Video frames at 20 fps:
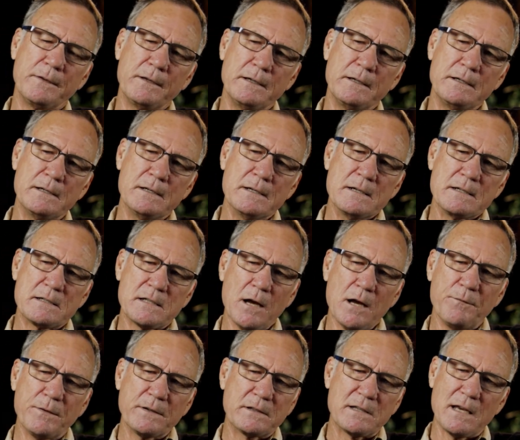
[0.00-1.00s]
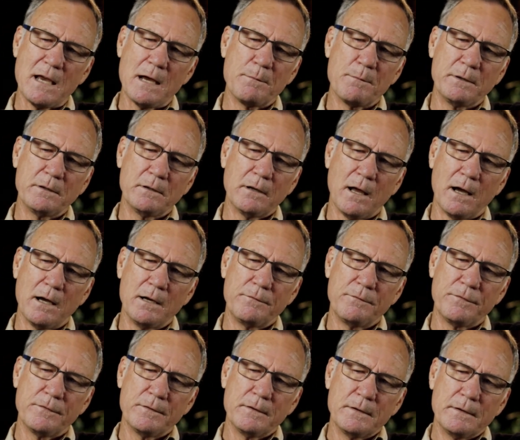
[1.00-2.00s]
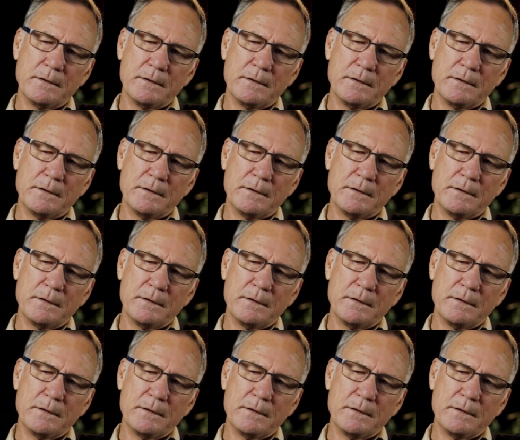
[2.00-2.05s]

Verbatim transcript: the self examined life